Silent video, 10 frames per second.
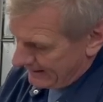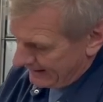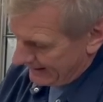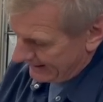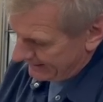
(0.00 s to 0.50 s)

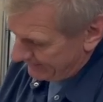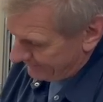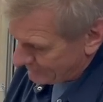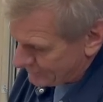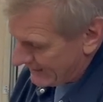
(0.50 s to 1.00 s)
And if
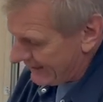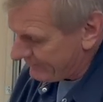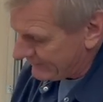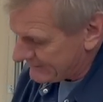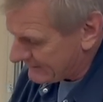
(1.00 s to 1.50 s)
the
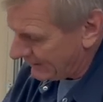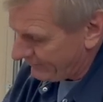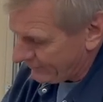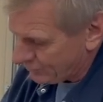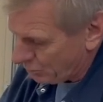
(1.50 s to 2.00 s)
shaft
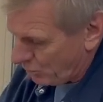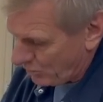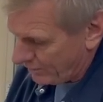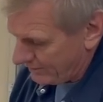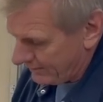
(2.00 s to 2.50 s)
itself is
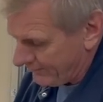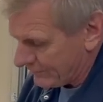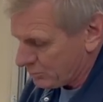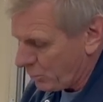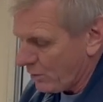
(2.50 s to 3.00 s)
worn, if
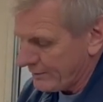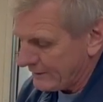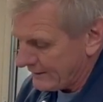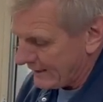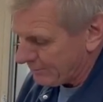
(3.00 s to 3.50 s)
it's worn, then
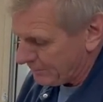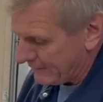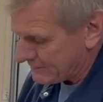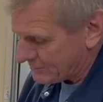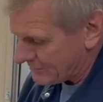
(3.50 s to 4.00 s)
you got to
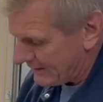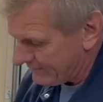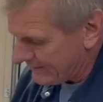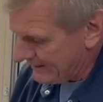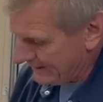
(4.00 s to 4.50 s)
replace the shaft.
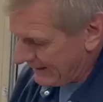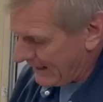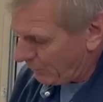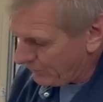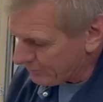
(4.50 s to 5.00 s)
I
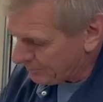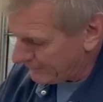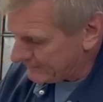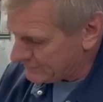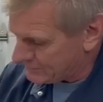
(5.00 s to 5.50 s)
wouldn't
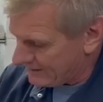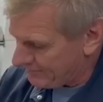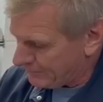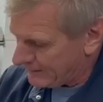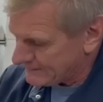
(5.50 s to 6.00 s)
replace the
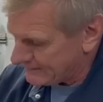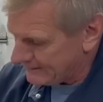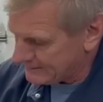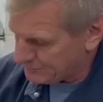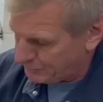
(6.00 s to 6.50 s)
shaft because of
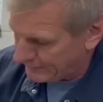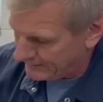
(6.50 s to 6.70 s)
this, but